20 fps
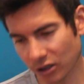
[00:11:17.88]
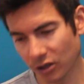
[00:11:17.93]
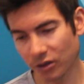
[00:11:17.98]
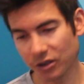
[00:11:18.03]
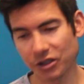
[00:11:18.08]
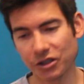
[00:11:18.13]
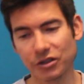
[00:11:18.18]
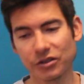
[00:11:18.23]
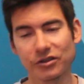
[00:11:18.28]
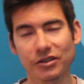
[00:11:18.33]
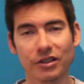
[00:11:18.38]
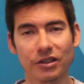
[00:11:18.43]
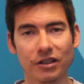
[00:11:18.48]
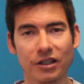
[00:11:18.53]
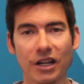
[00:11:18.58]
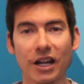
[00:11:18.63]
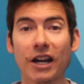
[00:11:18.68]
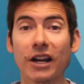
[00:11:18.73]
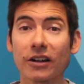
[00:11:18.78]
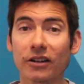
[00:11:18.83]
of Hoka shoes, they're
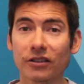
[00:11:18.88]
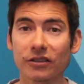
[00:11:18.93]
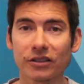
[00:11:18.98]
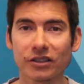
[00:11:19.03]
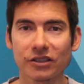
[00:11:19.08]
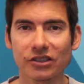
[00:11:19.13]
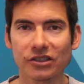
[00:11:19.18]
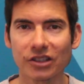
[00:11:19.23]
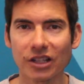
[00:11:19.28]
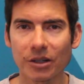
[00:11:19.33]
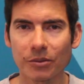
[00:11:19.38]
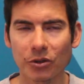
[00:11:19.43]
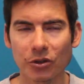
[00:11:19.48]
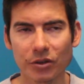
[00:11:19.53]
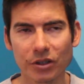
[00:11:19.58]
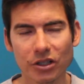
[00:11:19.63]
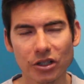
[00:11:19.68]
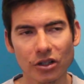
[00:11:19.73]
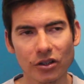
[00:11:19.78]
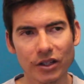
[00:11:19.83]
inherently stable,
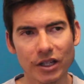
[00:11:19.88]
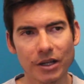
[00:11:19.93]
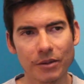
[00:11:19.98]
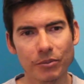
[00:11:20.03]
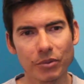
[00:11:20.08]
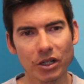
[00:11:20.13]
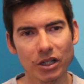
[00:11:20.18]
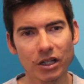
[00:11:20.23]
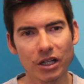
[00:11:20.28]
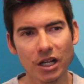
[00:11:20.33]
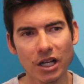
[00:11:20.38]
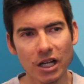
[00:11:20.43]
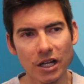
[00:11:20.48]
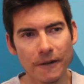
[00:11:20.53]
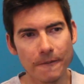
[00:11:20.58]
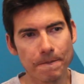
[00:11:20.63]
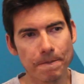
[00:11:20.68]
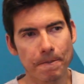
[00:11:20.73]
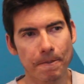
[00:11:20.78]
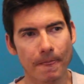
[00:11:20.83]
we call that, but
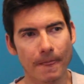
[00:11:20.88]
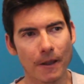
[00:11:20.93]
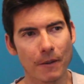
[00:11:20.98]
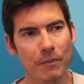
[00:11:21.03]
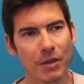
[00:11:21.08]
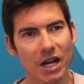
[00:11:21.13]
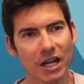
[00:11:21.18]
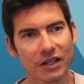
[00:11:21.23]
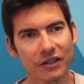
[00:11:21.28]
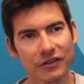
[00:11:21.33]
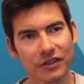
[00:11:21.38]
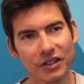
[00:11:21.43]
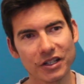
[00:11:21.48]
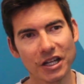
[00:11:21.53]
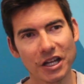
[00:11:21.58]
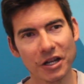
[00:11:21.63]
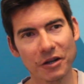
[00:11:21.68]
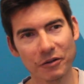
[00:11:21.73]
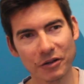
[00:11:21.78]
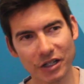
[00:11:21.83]
back in the
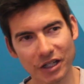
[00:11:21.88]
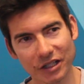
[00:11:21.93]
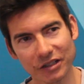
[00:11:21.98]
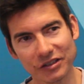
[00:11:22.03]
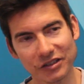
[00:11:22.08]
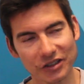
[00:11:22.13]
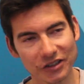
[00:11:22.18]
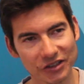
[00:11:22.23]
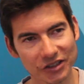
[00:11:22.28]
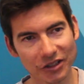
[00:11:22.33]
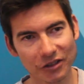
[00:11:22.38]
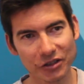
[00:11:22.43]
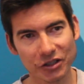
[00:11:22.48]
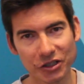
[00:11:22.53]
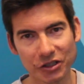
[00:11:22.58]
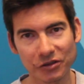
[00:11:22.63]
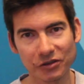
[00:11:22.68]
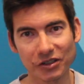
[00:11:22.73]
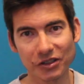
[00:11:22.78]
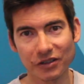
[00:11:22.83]
day when I used to sell
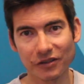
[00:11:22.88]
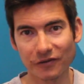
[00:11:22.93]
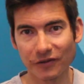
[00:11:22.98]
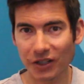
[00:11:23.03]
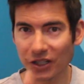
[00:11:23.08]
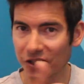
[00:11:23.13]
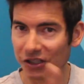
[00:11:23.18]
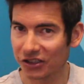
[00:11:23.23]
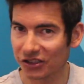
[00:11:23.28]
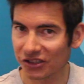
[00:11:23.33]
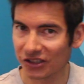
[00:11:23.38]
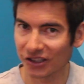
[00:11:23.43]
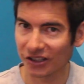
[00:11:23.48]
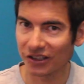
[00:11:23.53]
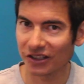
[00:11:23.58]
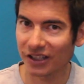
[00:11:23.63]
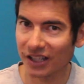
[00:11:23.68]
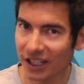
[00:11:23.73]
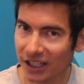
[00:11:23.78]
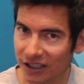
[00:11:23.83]
shoes in very
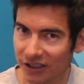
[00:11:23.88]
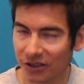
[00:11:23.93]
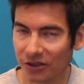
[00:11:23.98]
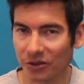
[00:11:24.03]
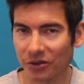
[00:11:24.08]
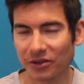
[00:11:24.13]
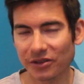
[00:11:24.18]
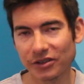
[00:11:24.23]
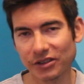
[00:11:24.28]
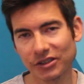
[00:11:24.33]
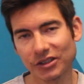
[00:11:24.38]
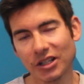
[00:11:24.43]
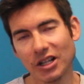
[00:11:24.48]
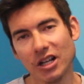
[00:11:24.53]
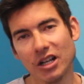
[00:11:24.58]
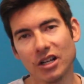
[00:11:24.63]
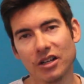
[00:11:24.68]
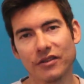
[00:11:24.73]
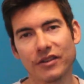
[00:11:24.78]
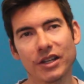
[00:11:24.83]
distinct categories,
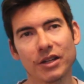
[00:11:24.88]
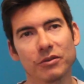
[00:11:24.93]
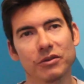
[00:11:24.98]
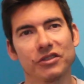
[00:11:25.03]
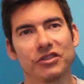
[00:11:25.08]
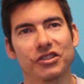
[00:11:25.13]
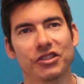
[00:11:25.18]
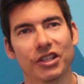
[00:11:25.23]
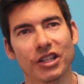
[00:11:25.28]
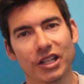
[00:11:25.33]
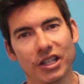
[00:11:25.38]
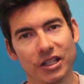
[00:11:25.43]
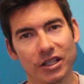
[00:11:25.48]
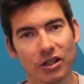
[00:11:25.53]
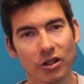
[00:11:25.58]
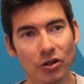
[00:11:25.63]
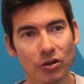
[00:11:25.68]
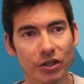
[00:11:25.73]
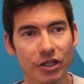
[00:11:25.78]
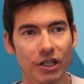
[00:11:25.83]
they would
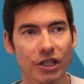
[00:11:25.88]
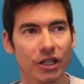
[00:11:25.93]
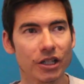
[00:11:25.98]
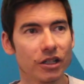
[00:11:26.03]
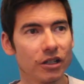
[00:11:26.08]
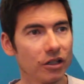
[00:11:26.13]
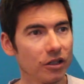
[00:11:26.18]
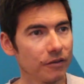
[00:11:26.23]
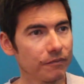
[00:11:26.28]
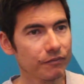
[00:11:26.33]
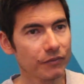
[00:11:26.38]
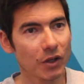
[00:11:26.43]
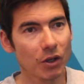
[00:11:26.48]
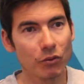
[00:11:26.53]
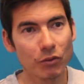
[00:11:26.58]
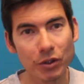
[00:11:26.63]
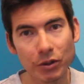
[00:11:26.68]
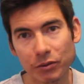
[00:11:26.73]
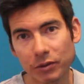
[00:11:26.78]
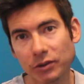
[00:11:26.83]
say, okay,
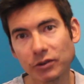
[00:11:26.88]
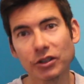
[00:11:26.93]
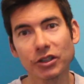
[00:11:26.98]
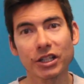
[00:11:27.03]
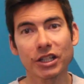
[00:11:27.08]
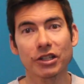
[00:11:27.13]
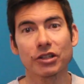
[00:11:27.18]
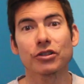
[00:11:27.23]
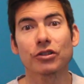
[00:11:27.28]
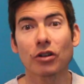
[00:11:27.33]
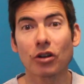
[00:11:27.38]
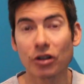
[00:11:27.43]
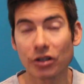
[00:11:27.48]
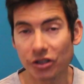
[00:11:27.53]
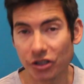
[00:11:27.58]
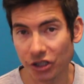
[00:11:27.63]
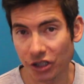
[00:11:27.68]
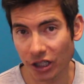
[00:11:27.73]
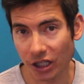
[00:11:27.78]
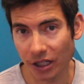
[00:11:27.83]
we would look at your
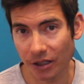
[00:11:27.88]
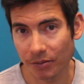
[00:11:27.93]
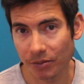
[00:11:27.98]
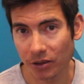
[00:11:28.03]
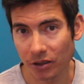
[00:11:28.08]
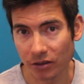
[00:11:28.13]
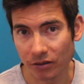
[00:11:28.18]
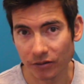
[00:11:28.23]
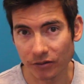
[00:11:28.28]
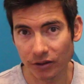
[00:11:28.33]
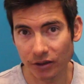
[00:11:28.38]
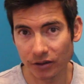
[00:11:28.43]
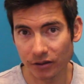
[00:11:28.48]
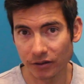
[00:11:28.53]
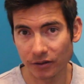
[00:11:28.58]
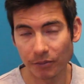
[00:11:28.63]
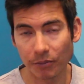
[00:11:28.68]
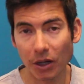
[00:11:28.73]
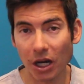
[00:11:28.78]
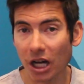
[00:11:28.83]
archetype, the,
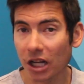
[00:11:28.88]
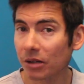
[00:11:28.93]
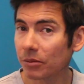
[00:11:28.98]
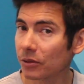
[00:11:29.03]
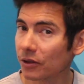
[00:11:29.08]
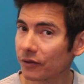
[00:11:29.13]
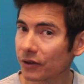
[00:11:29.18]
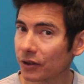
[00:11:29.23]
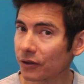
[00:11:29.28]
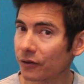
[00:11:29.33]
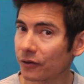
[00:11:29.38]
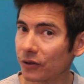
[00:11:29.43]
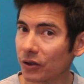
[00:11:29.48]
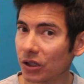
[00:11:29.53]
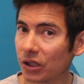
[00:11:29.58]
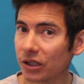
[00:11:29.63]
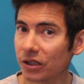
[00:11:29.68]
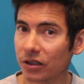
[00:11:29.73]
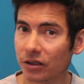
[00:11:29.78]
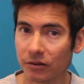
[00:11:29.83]
the bottom of your
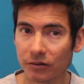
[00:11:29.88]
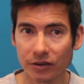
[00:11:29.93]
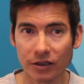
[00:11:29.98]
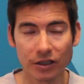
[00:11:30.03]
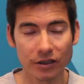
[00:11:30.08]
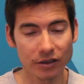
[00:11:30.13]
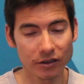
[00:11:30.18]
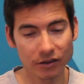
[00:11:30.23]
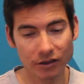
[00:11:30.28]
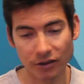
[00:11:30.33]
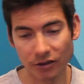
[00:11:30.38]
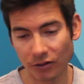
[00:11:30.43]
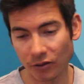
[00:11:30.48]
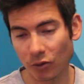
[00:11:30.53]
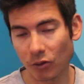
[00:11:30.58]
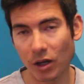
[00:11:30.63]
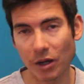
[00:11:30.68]
foot. Did, you could do a